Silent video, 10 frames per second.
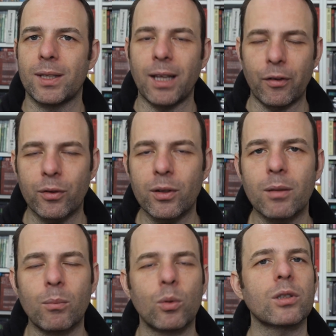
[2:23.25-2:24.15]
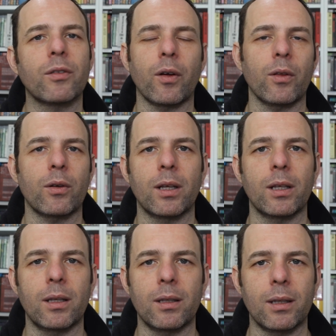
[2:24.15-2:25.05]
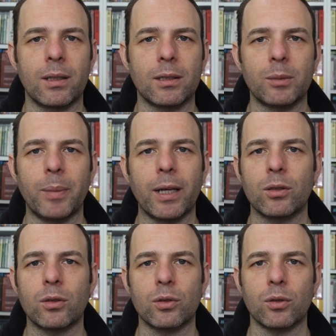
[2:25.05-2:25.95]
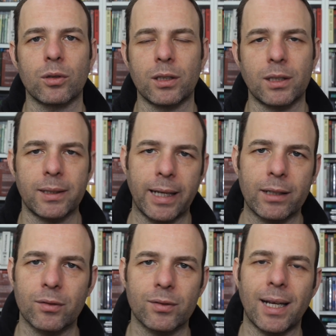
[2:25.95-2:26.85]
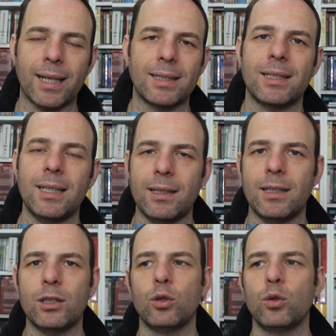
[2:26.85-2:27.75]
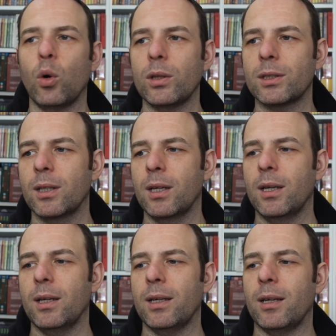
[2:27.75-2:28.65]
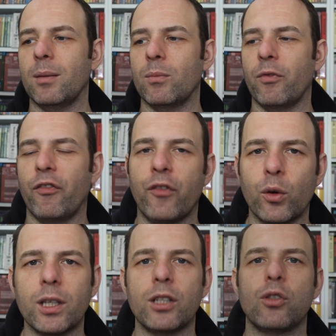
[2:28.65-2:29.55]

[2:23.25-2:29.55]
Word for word: different than most of other eh, inspectors or the detectives that I see. He's not um, fully